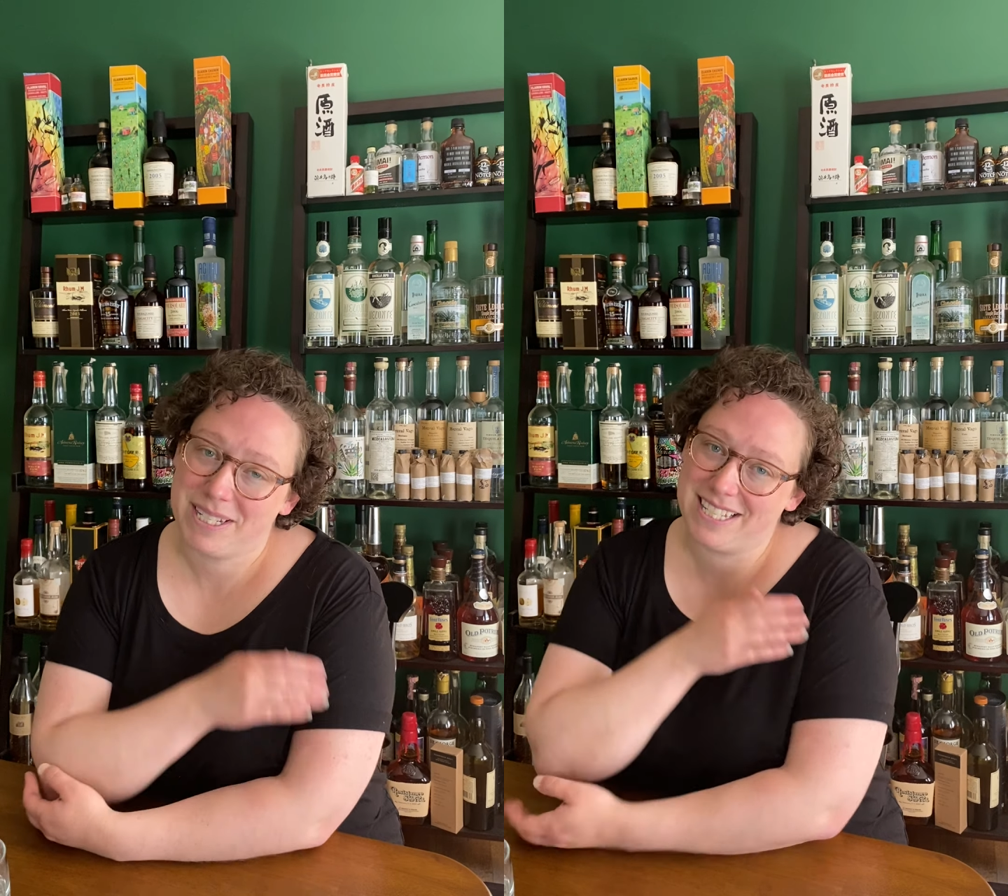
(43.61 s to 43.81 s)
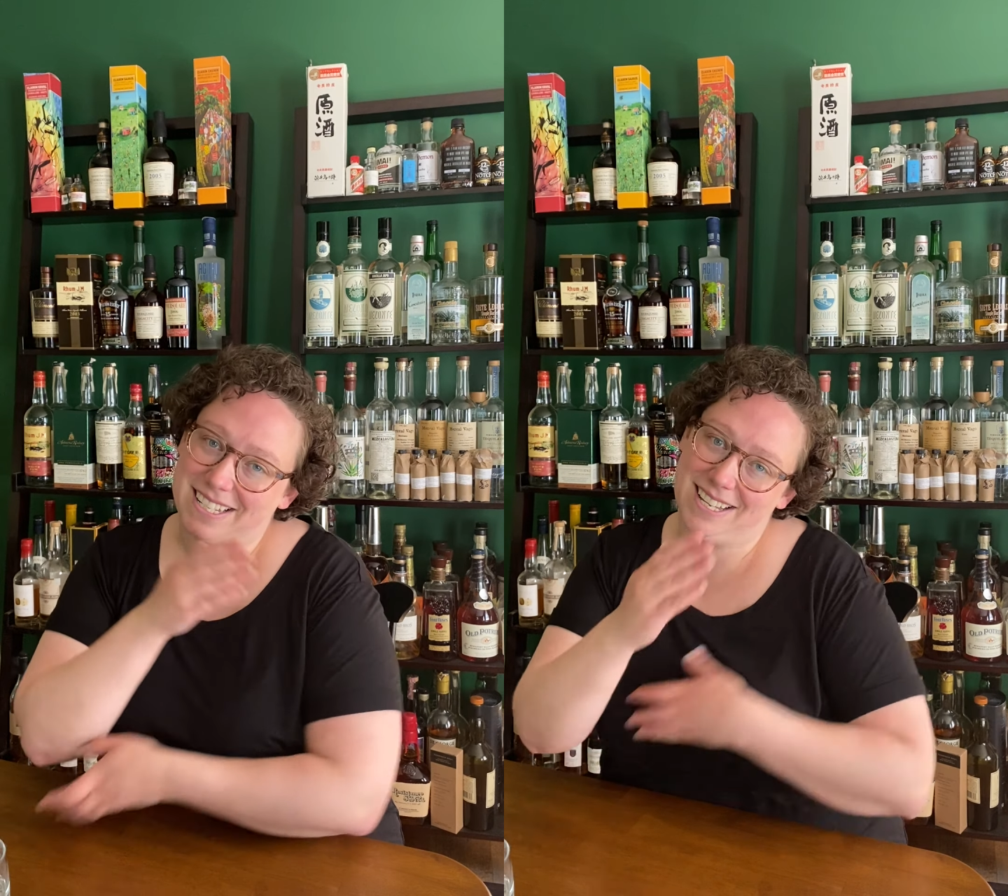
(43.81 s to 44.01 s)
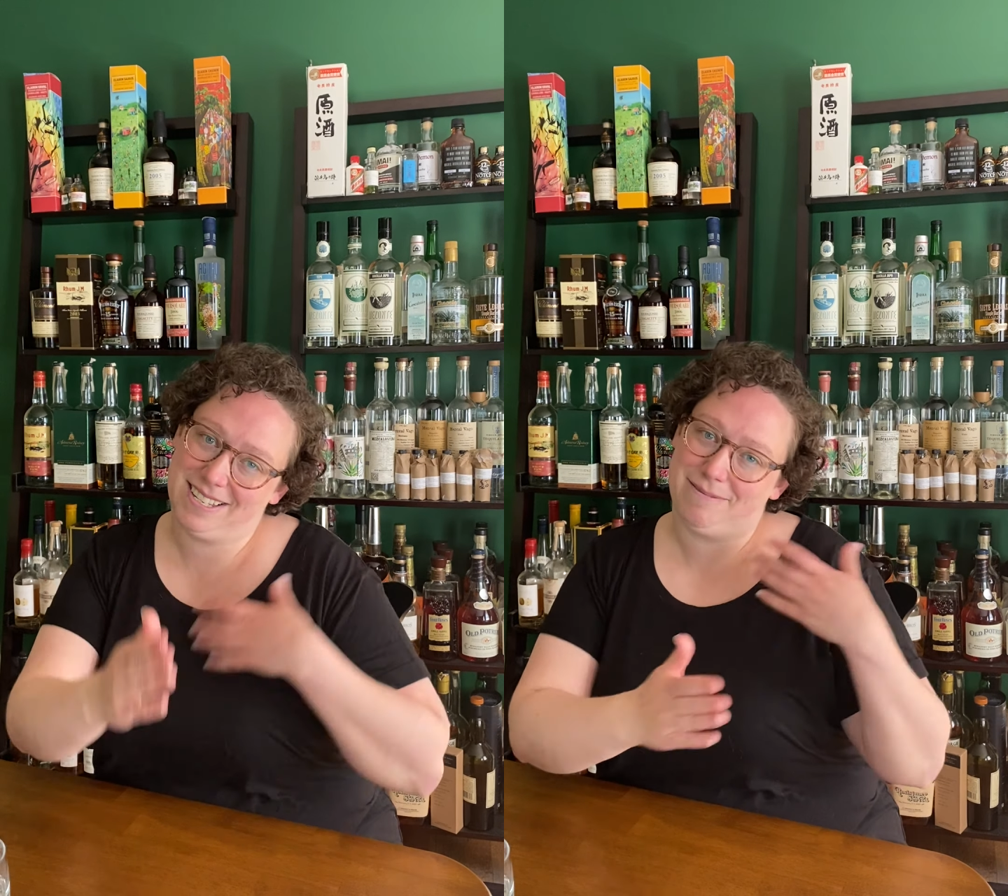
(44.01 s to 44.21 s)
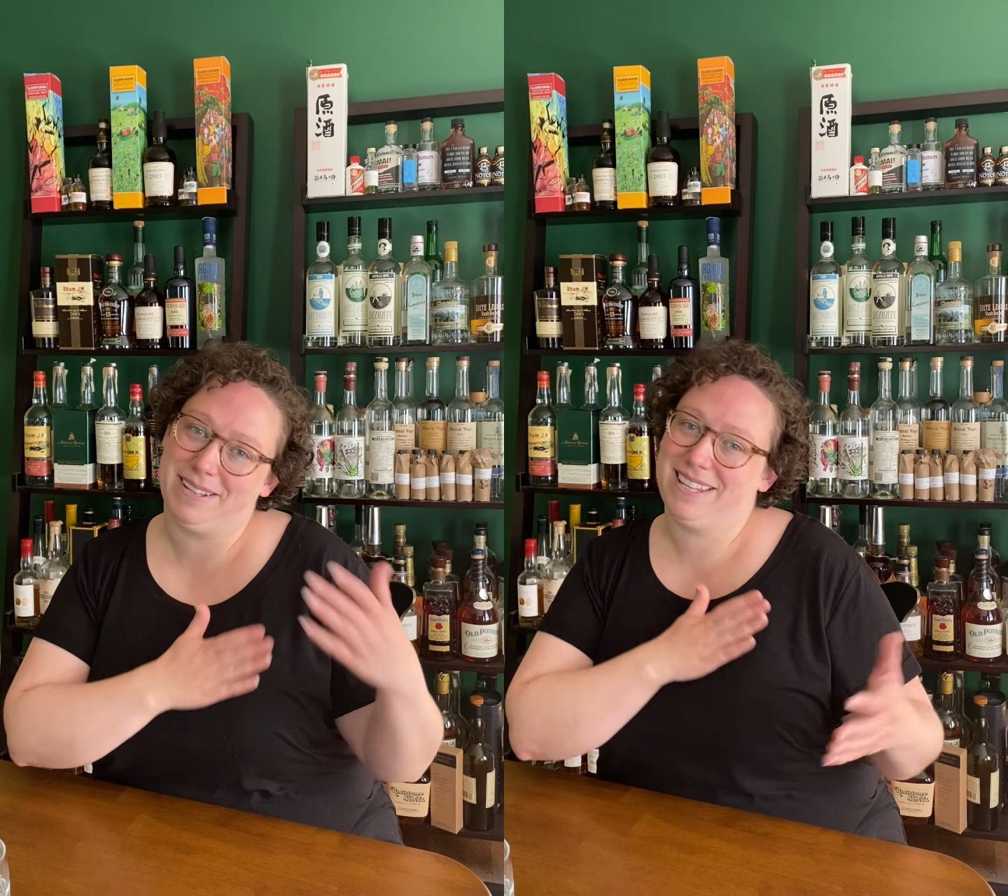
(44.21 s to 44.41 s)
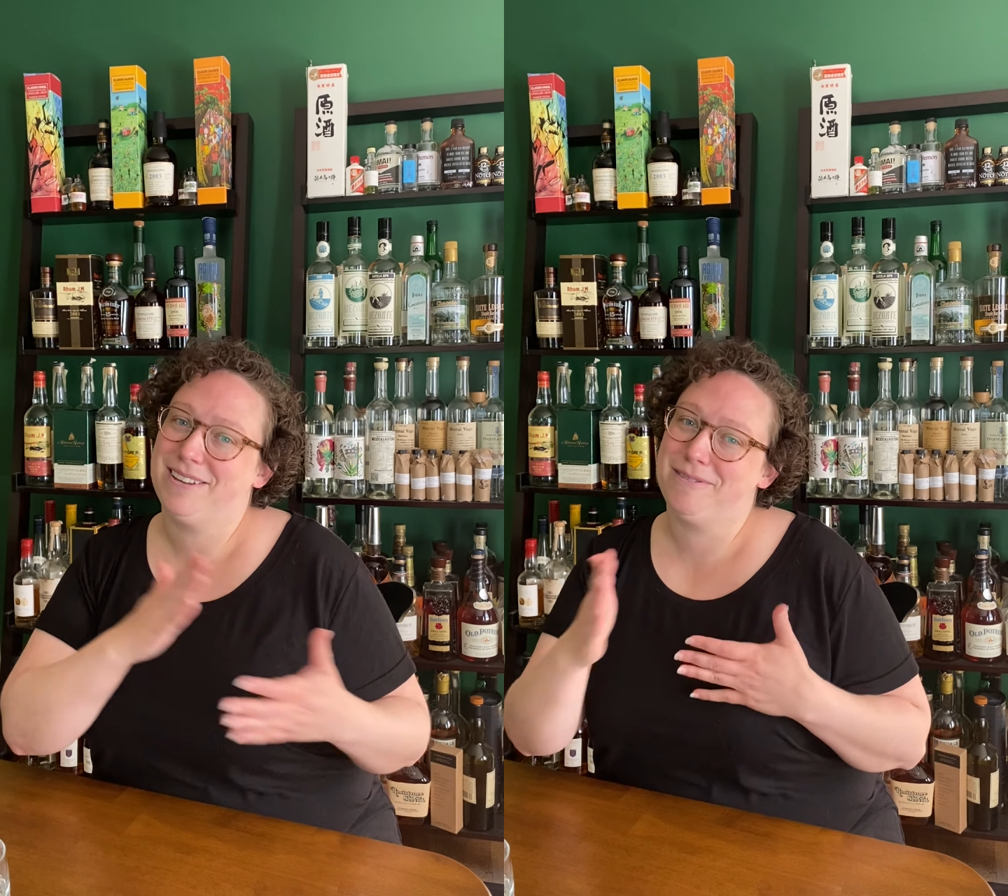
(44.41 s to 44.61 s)
discuss it
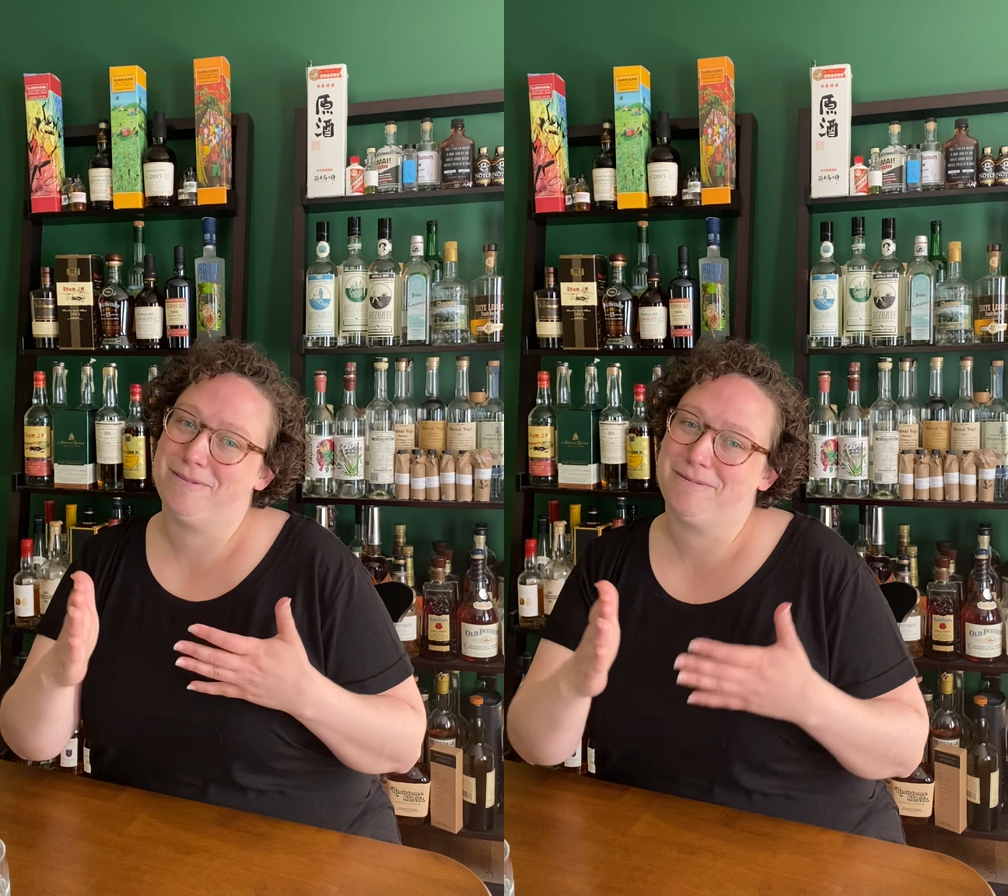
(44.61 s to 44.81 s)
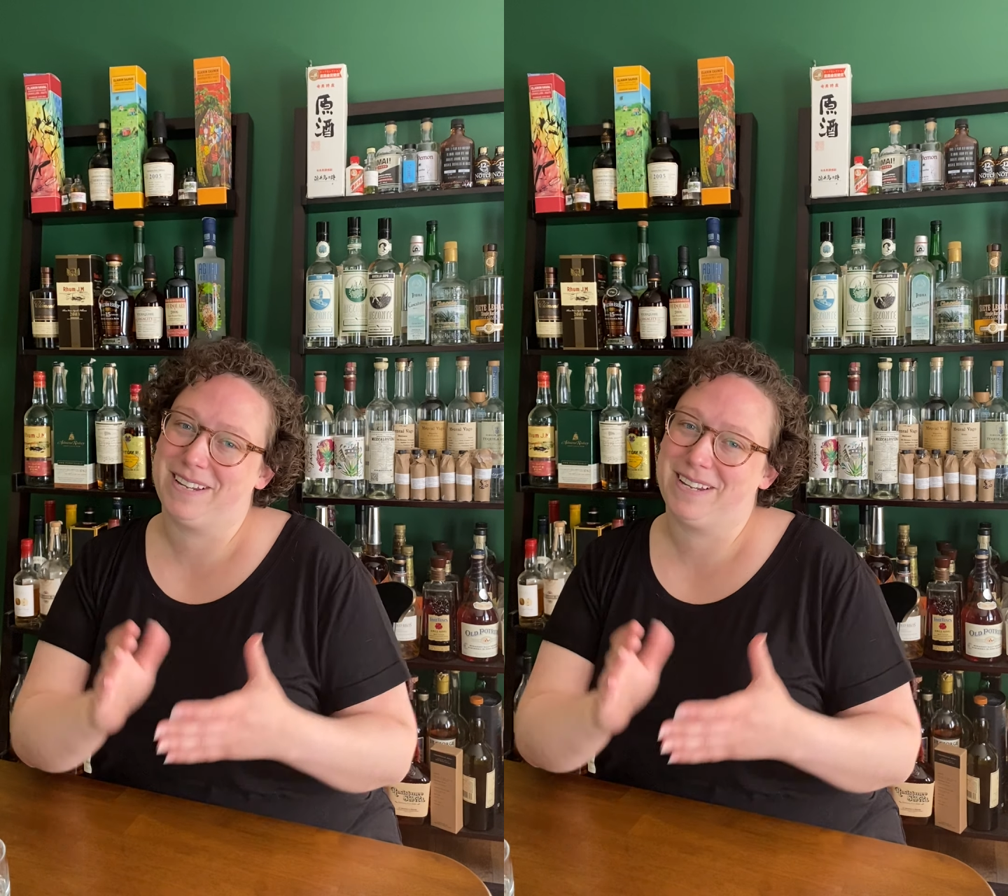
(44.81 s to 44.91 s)
with you